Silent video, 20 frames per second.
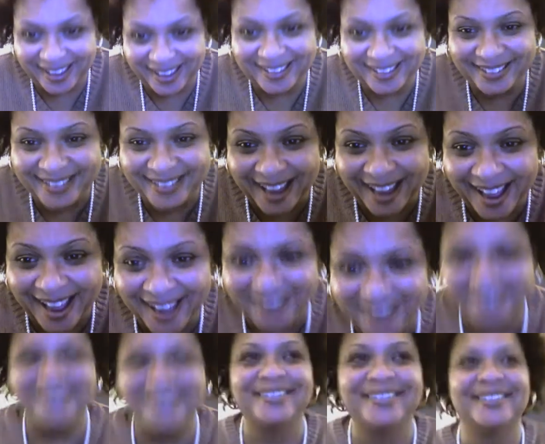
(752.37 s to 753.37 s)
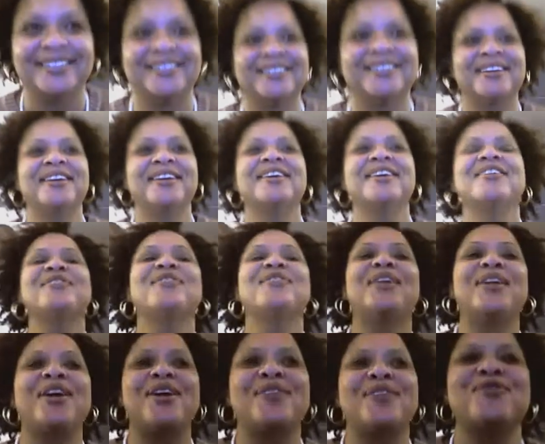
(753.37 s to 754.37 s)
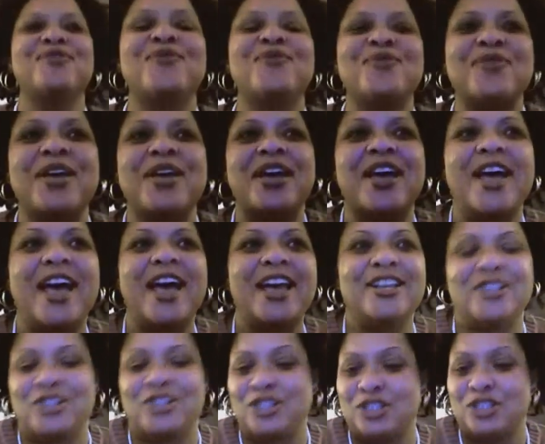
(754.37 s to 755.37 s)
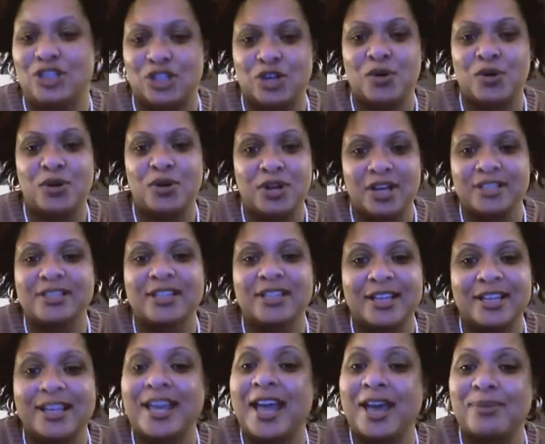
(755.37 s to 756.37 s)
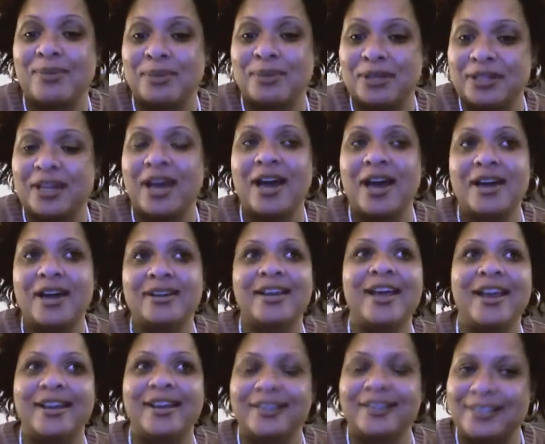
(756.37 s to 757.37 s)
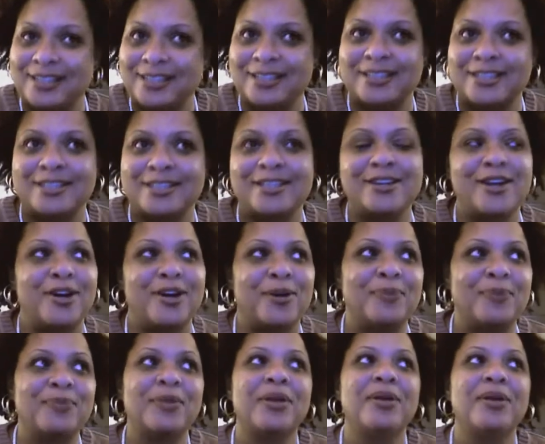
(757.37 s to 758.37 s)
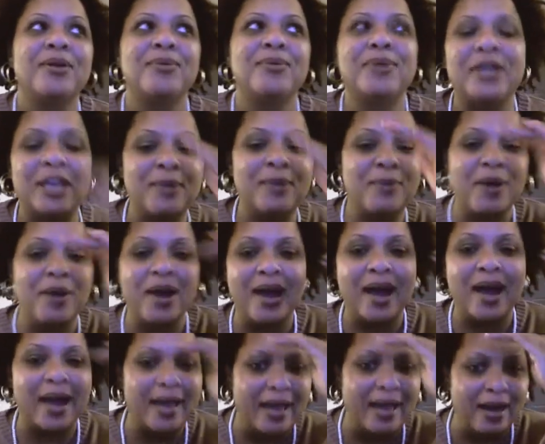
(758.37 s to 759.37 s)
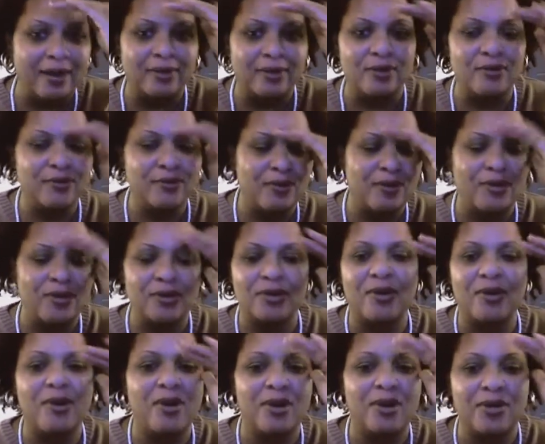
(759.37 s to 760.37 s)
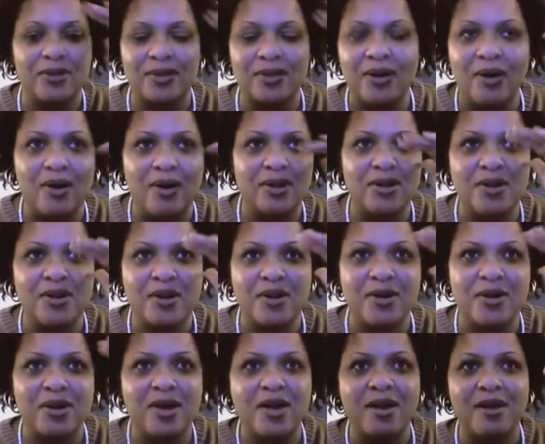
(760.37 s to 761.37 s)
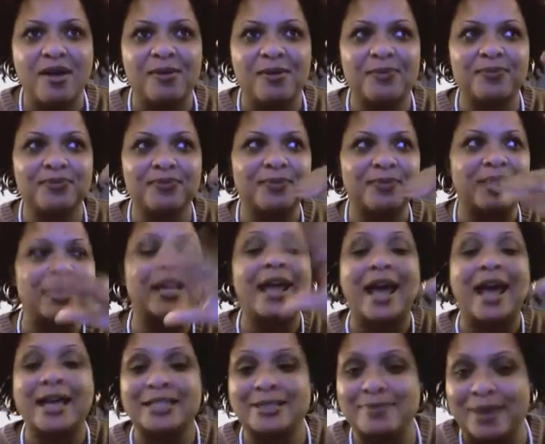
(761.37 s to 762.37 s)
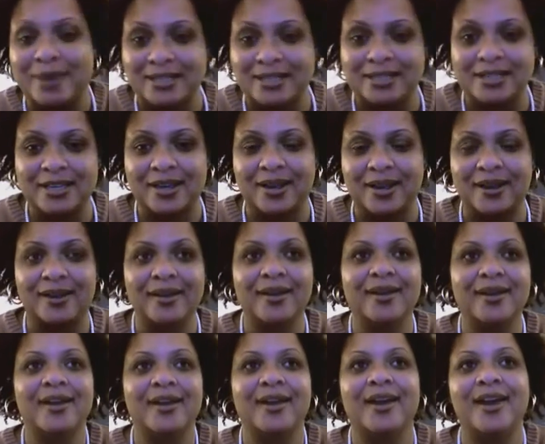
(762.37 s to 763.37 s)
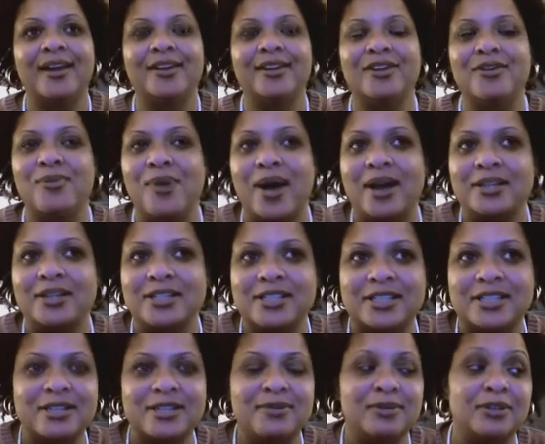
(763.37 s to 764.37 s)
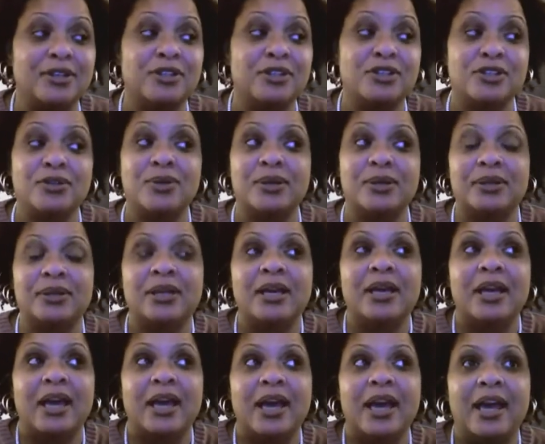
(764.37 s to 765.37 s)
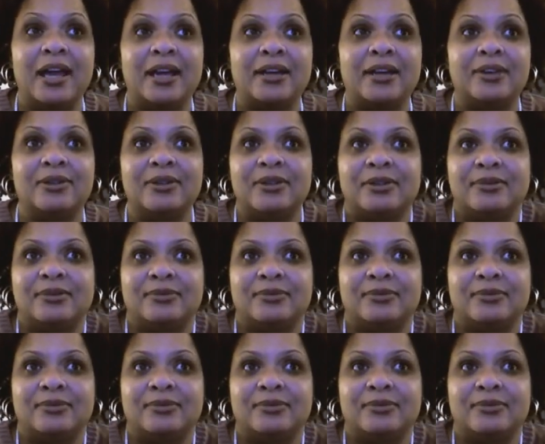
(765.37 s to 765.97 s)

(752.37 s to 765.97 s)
and dying. But um, and she's showing us that it can be done and mm-hmm. just you know we keep our eye out on all all our um, classmates here and you watch and see what they do and and